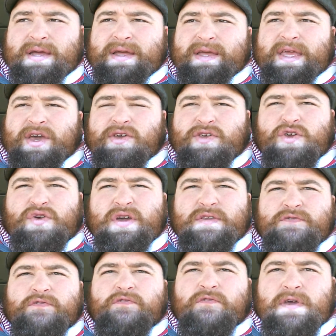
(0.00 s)
you
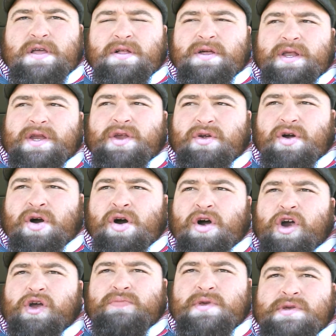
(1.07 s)
can feel it in your
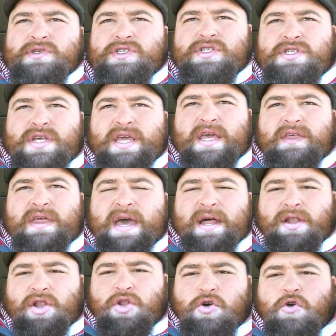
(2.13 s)
arm, you see
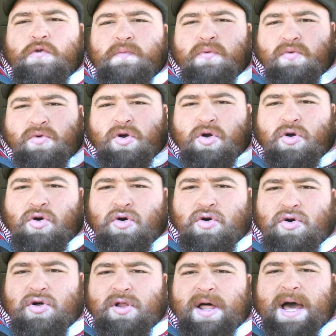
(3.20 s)
that loop
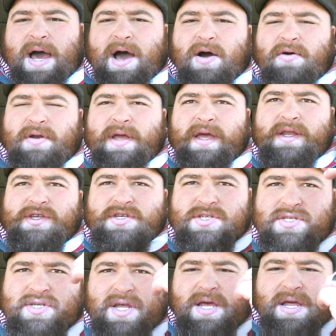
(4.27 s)
roll out and just